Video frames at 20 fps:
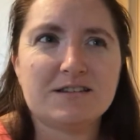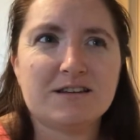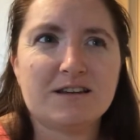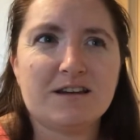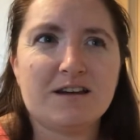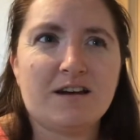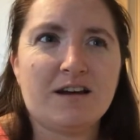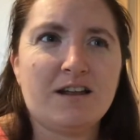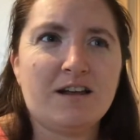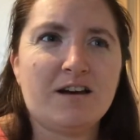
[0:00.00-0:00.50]

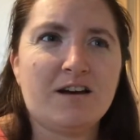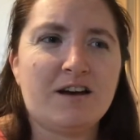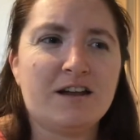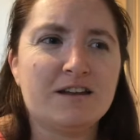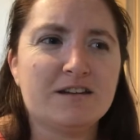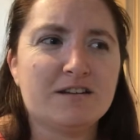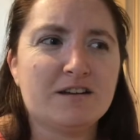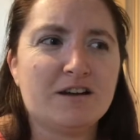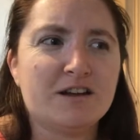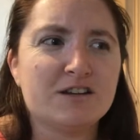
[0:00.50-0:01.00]

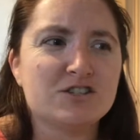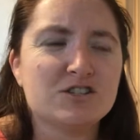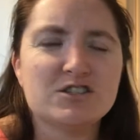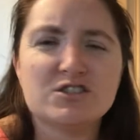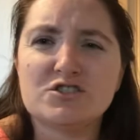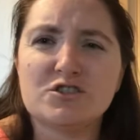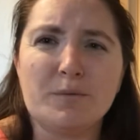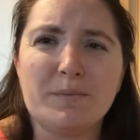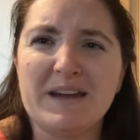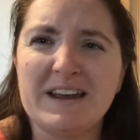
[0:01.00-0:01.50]
I just
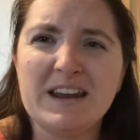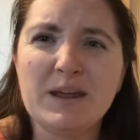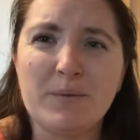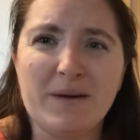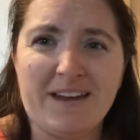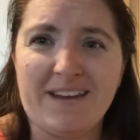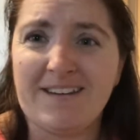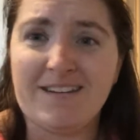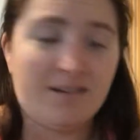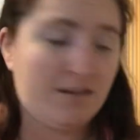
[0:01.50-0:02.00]
shop anywhere.
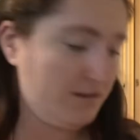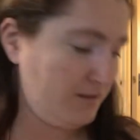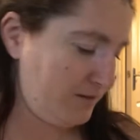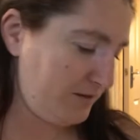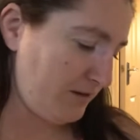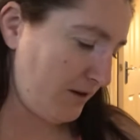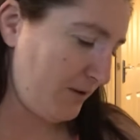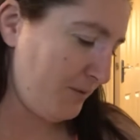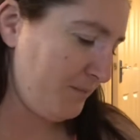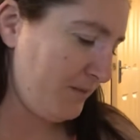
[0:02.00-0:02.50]
So
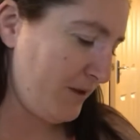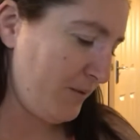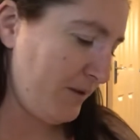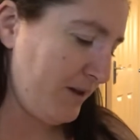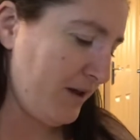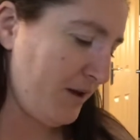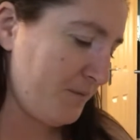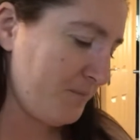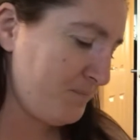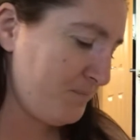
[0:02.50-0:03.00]
there we go.